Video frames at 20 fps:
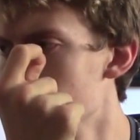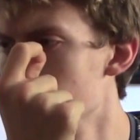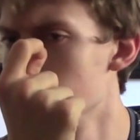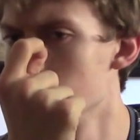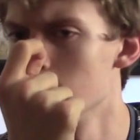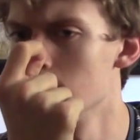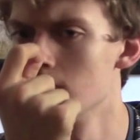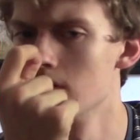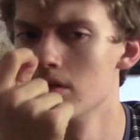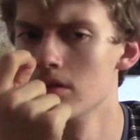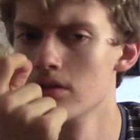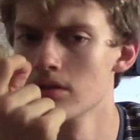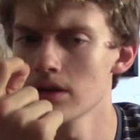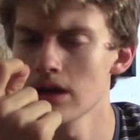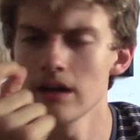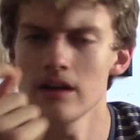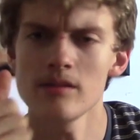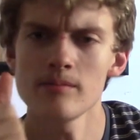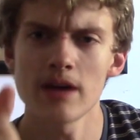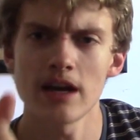know.
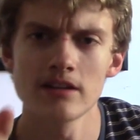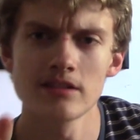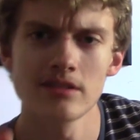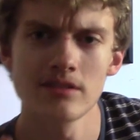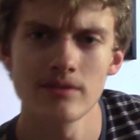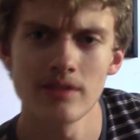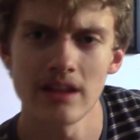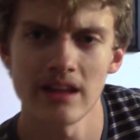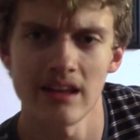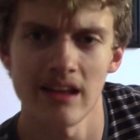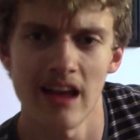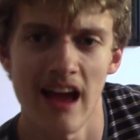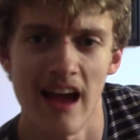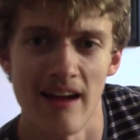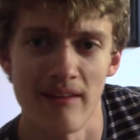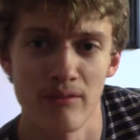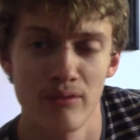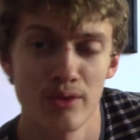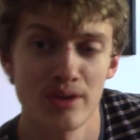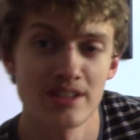Can you imagine if, like,
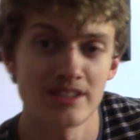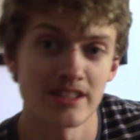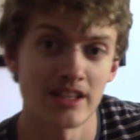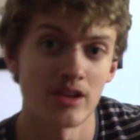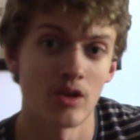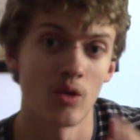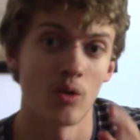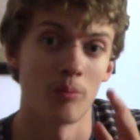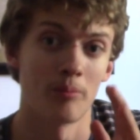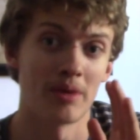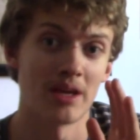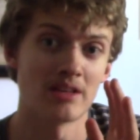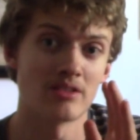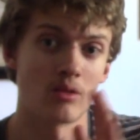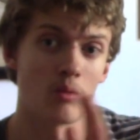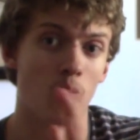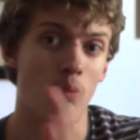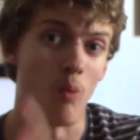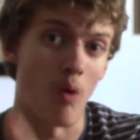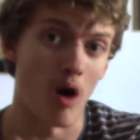every single piece
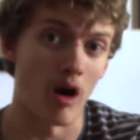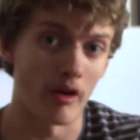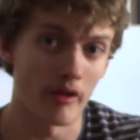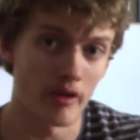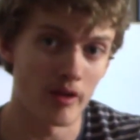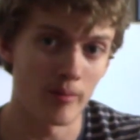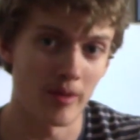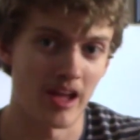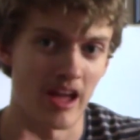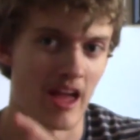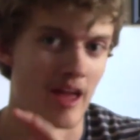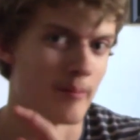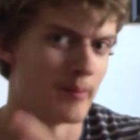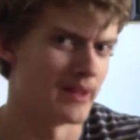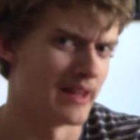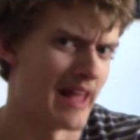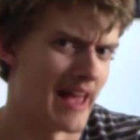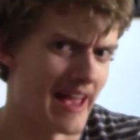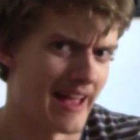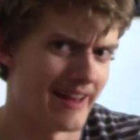of water became
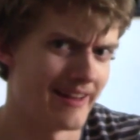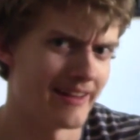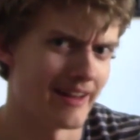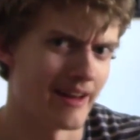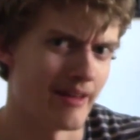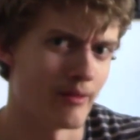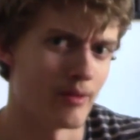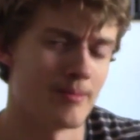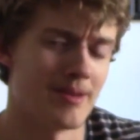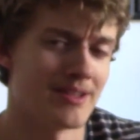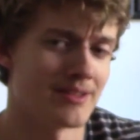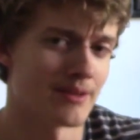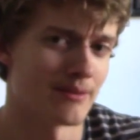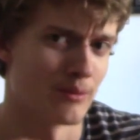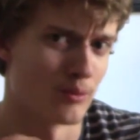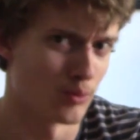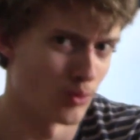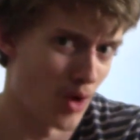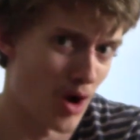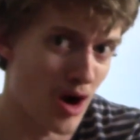land and every piece
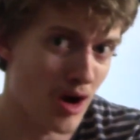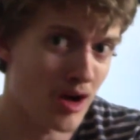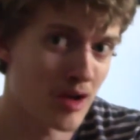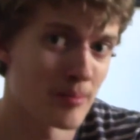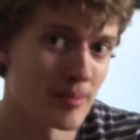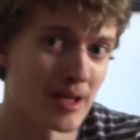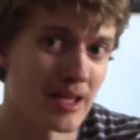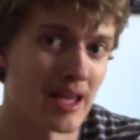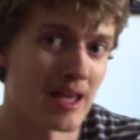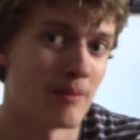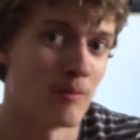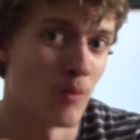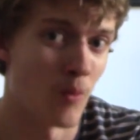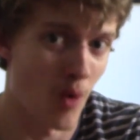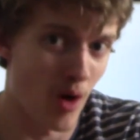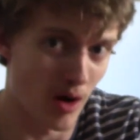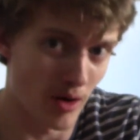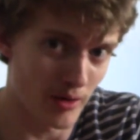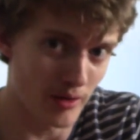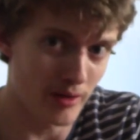of rock became
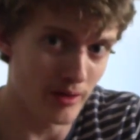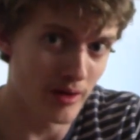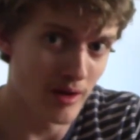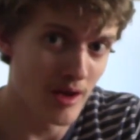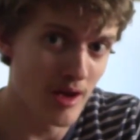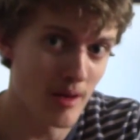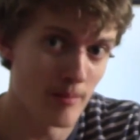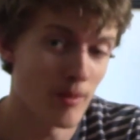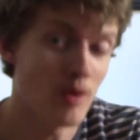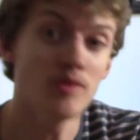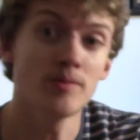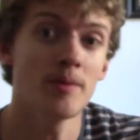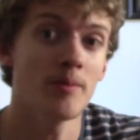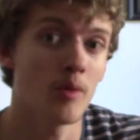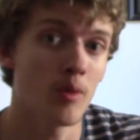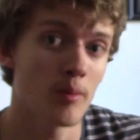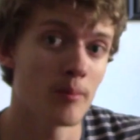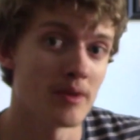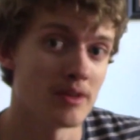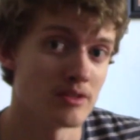water? Most people
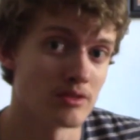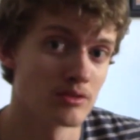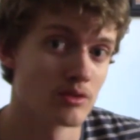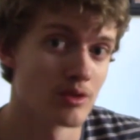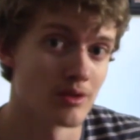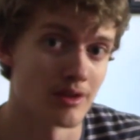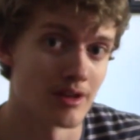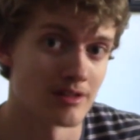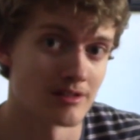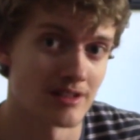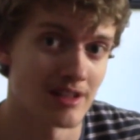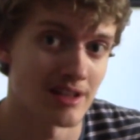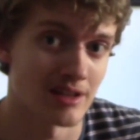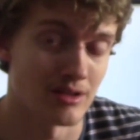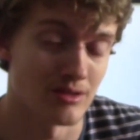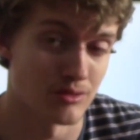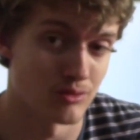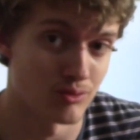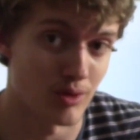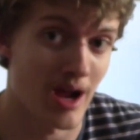would be screwed because they
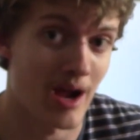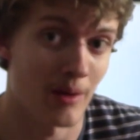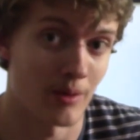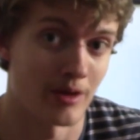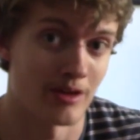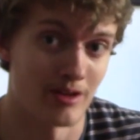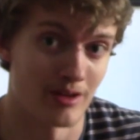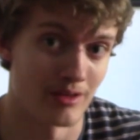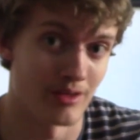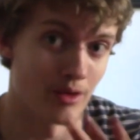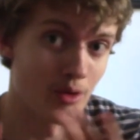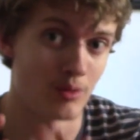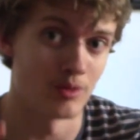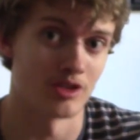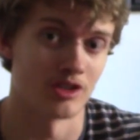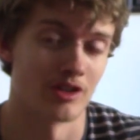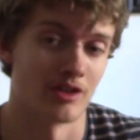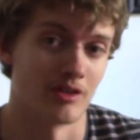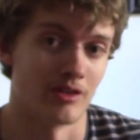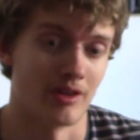drown into the
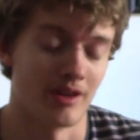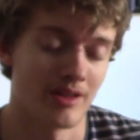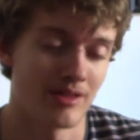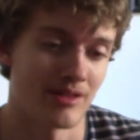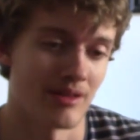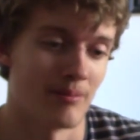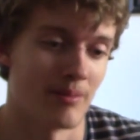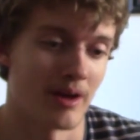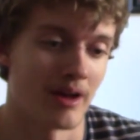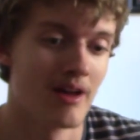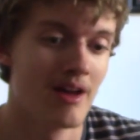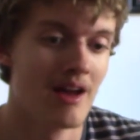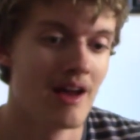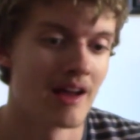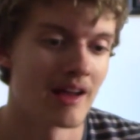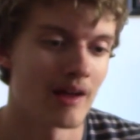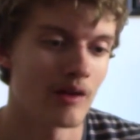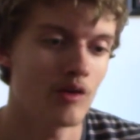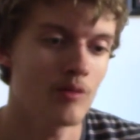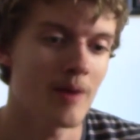ocean underneath them, but
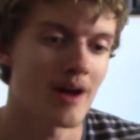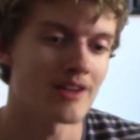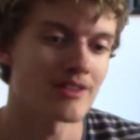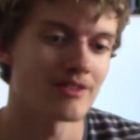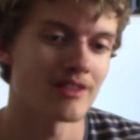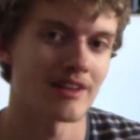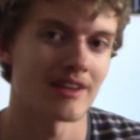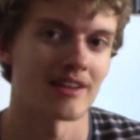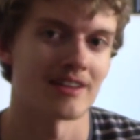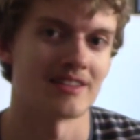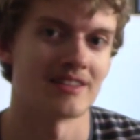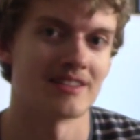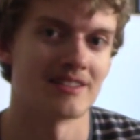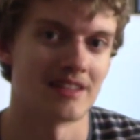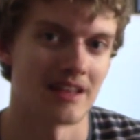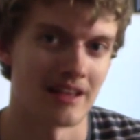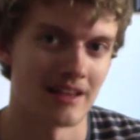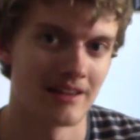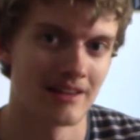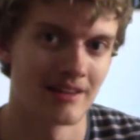can you imagine, like, a
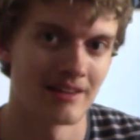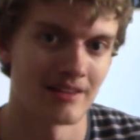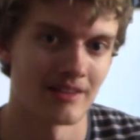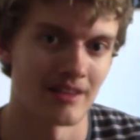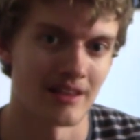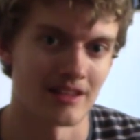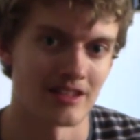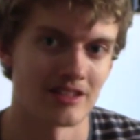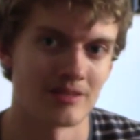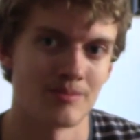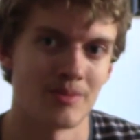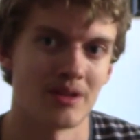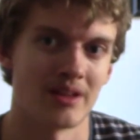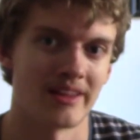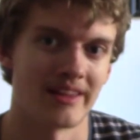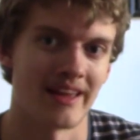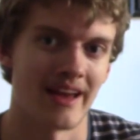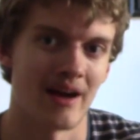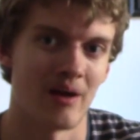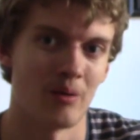sink that's
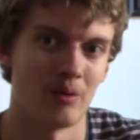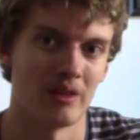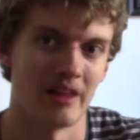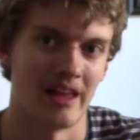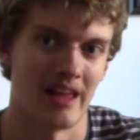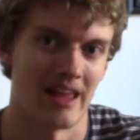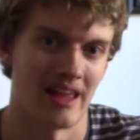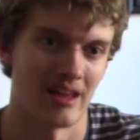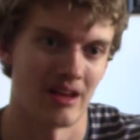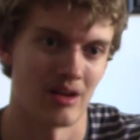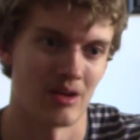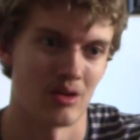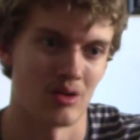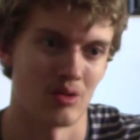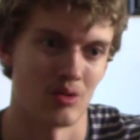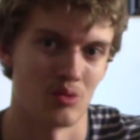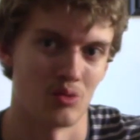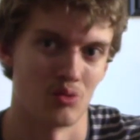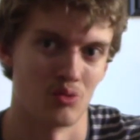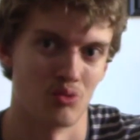spilling out, like,
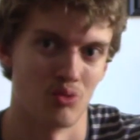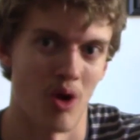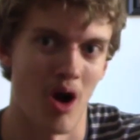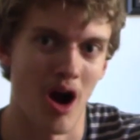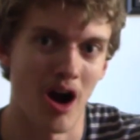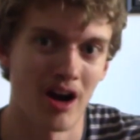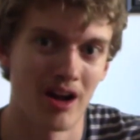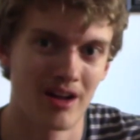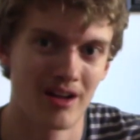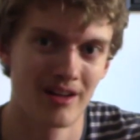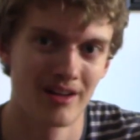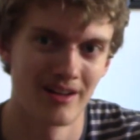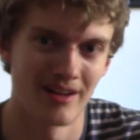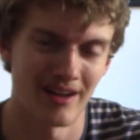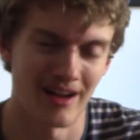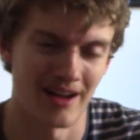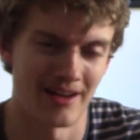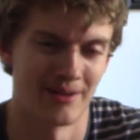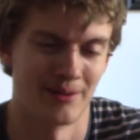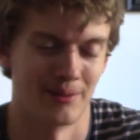rock?
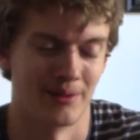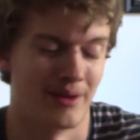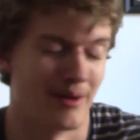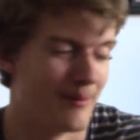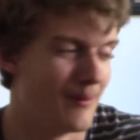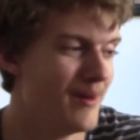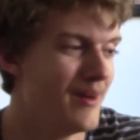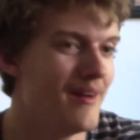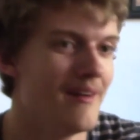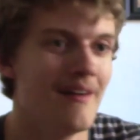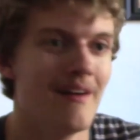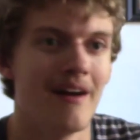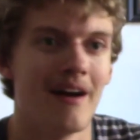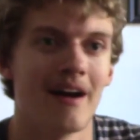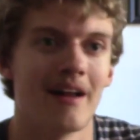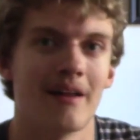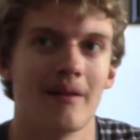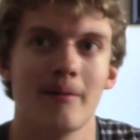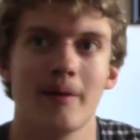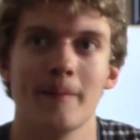I don't know.
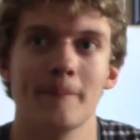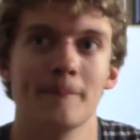Anyway,